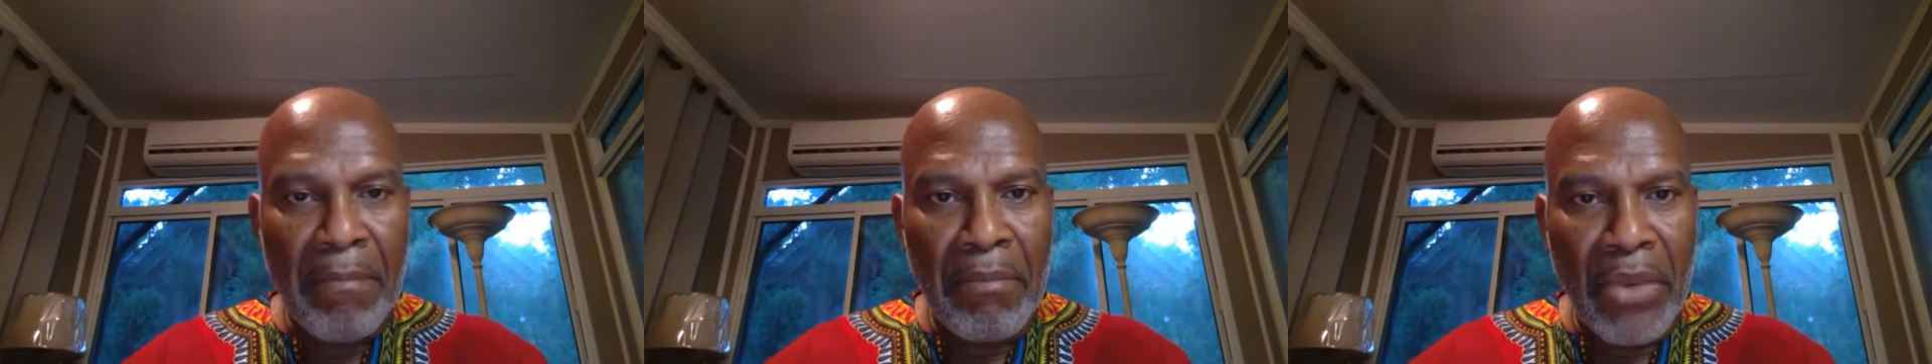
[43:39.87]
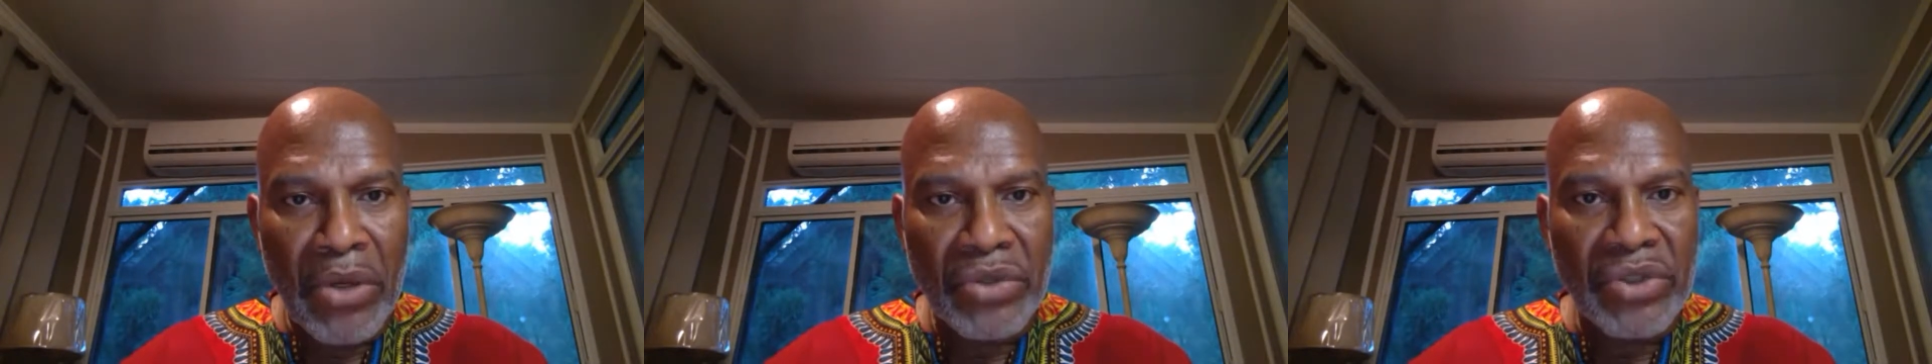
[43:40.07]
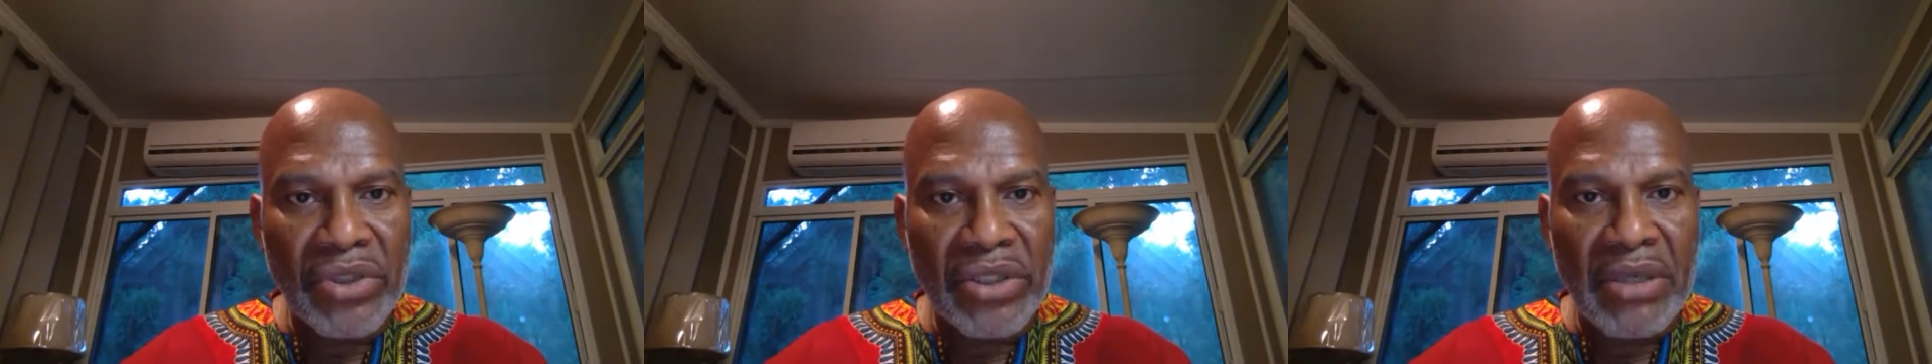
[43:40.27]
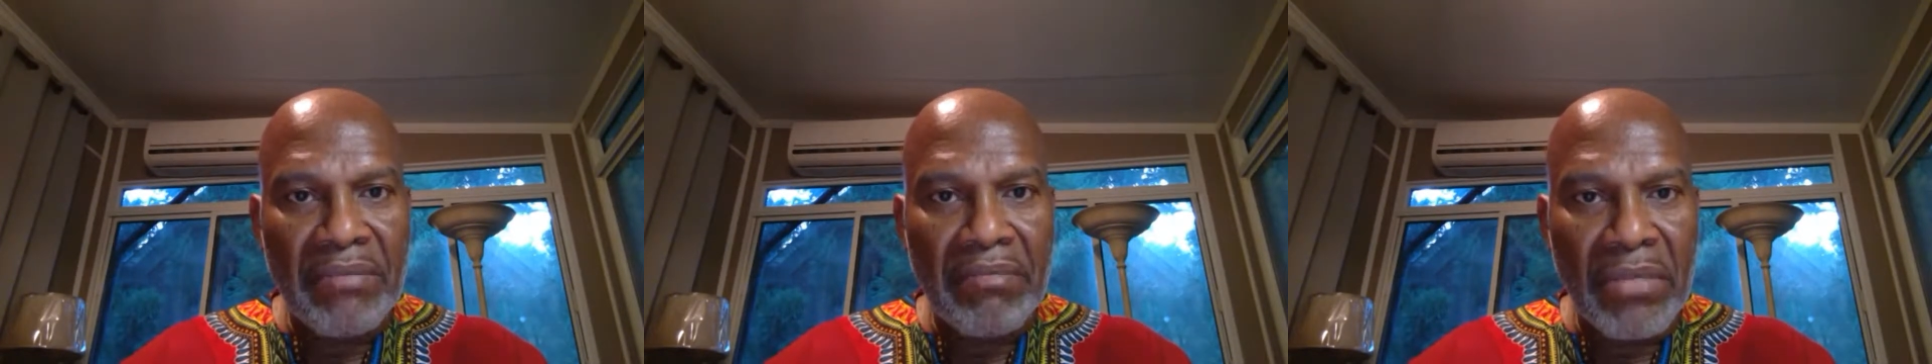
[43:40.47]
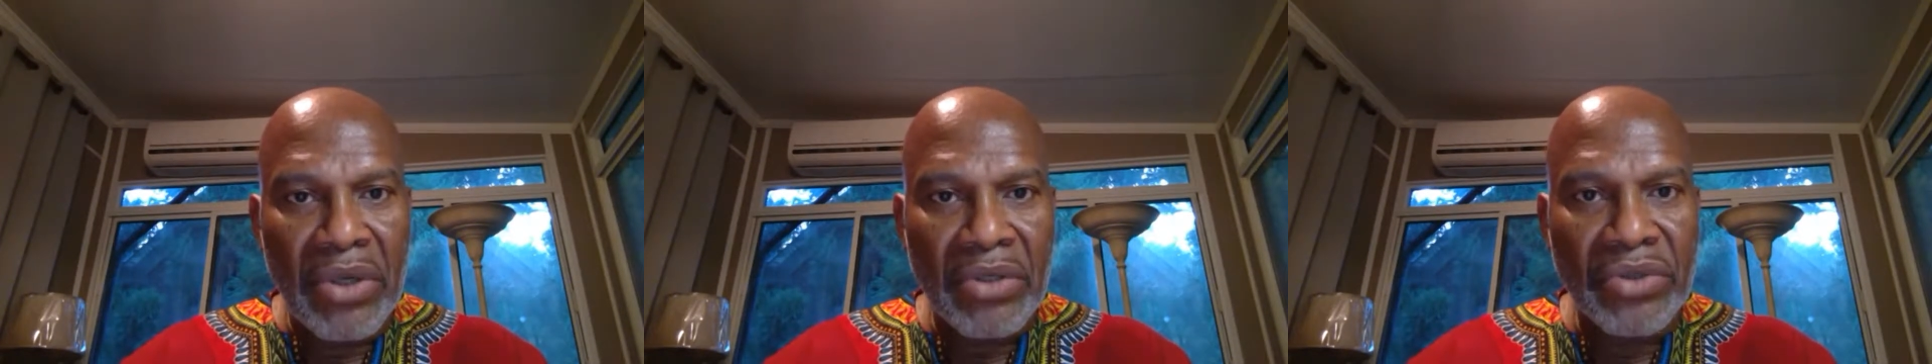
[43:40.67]
Most
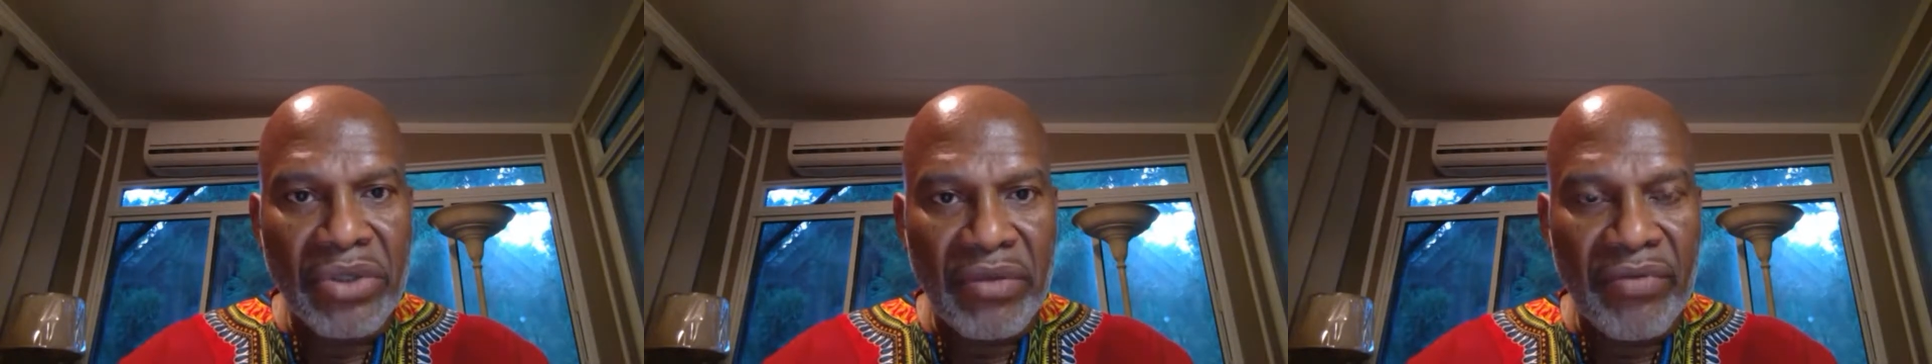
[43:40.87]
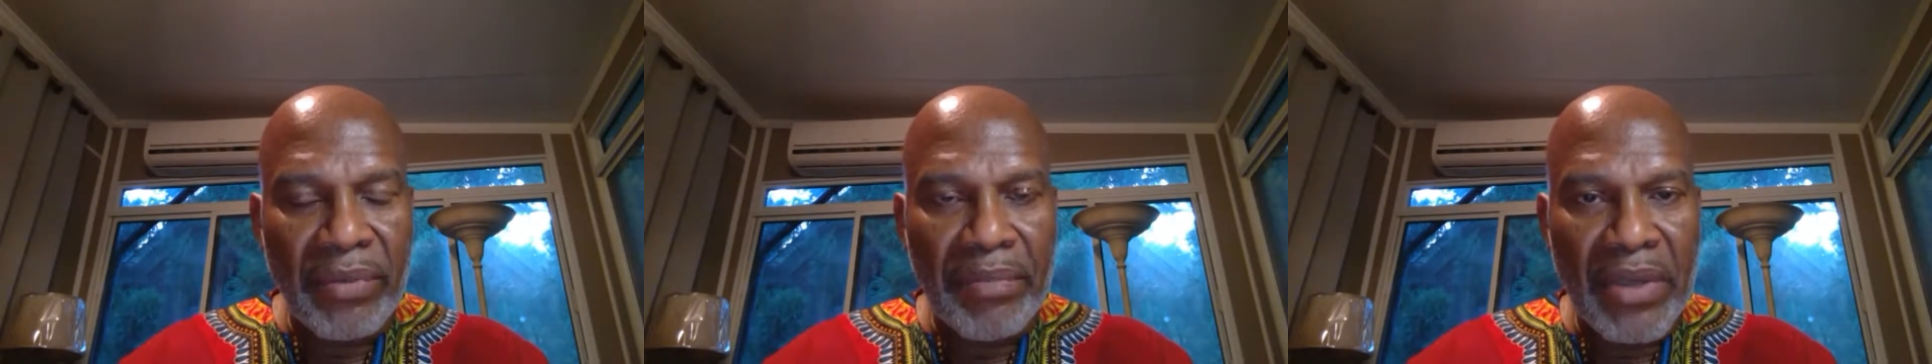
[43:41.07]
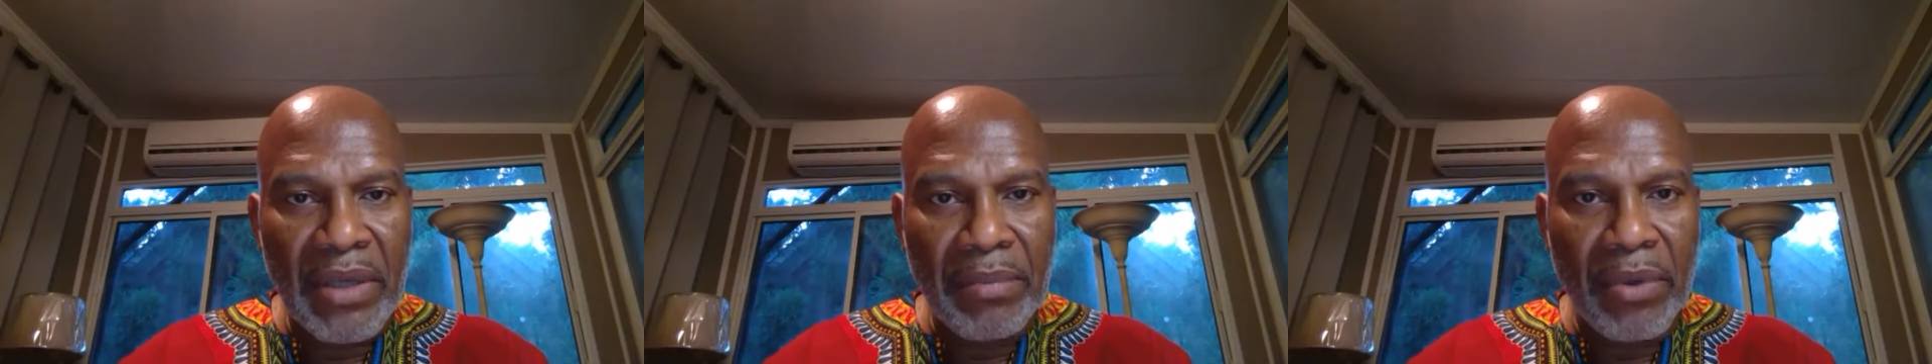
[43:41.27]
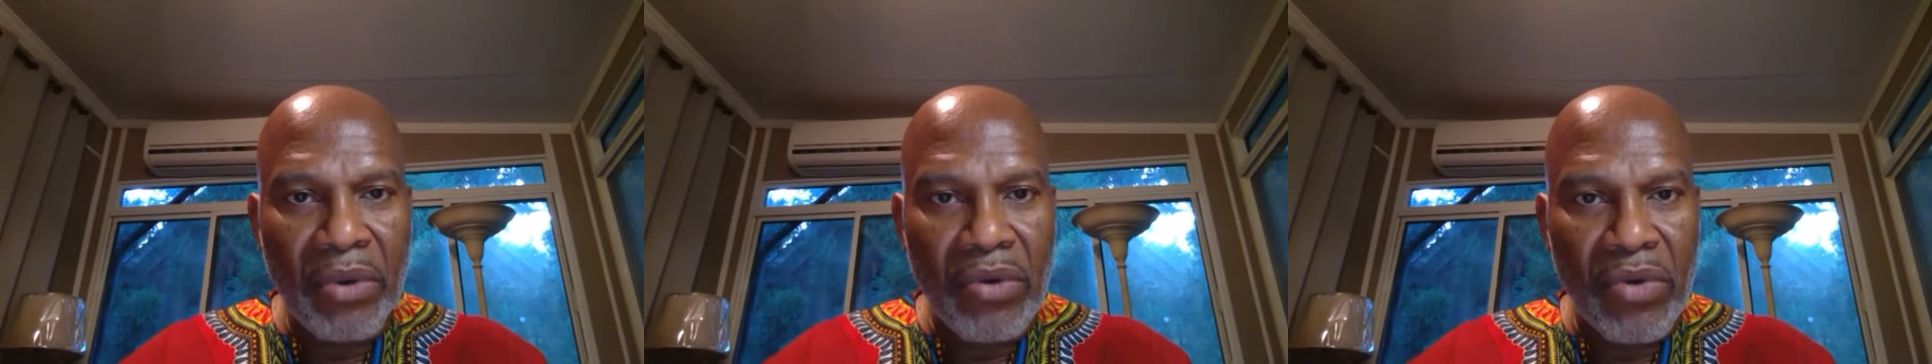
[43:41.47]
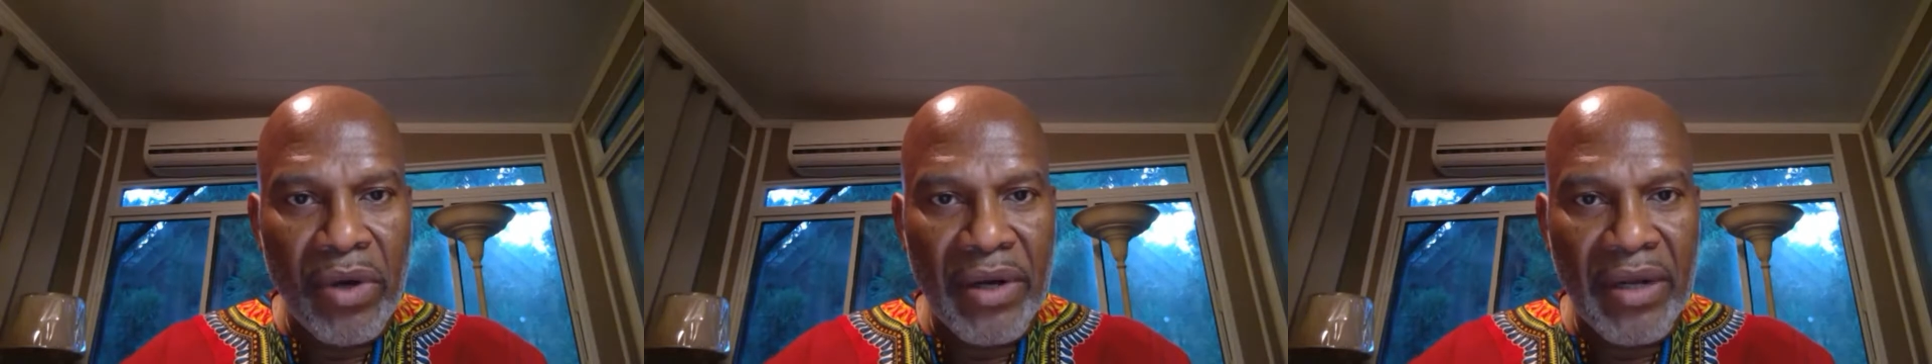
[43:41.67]
of the people who